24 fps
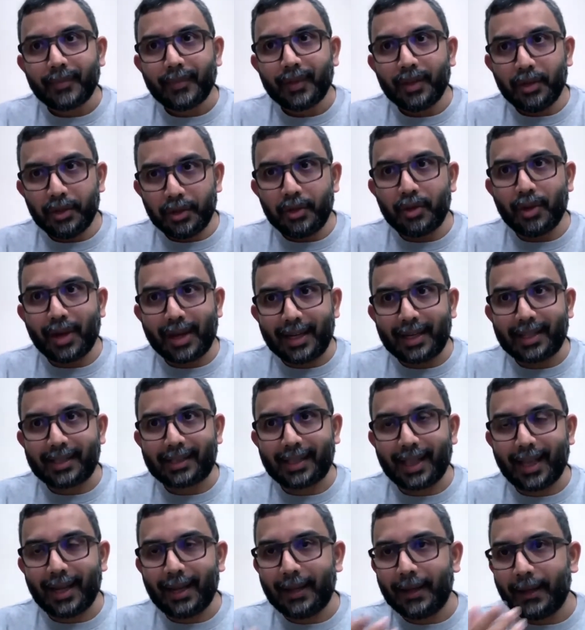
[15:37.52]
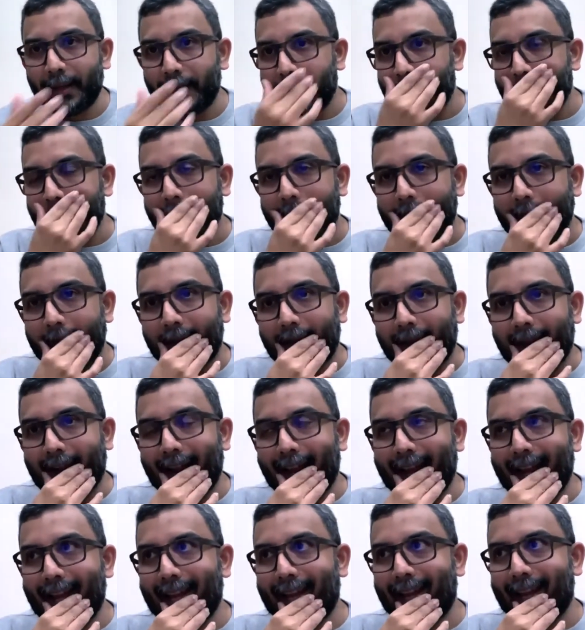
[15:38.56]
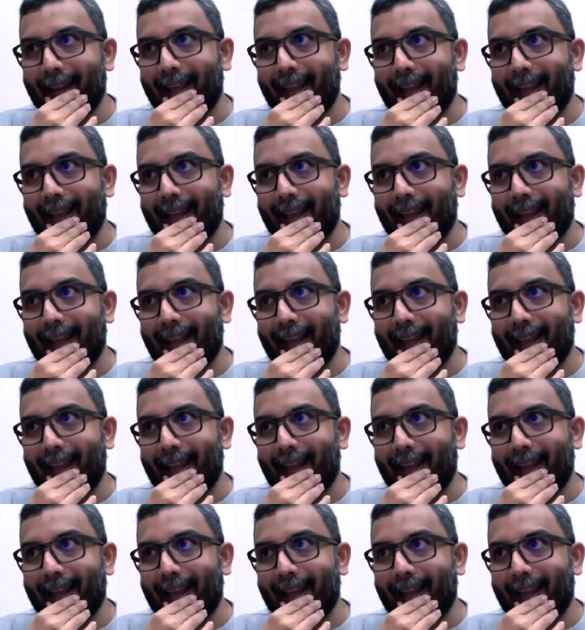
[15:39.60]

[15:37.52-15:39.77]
You understand? All right?